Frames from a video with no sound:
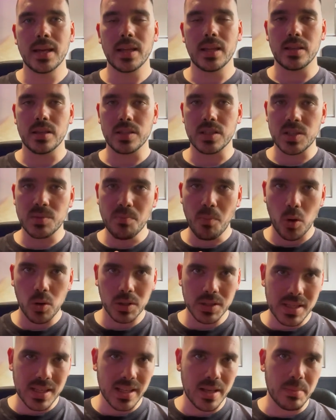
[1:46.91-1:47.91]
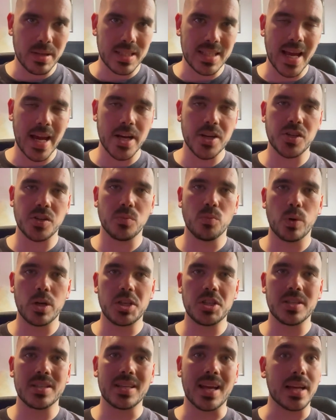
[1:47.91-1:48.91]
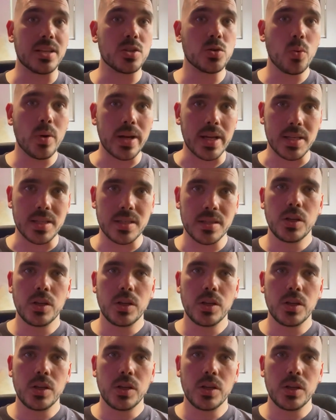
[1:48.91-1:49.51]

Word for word: the smallest limitation, which is a tweet.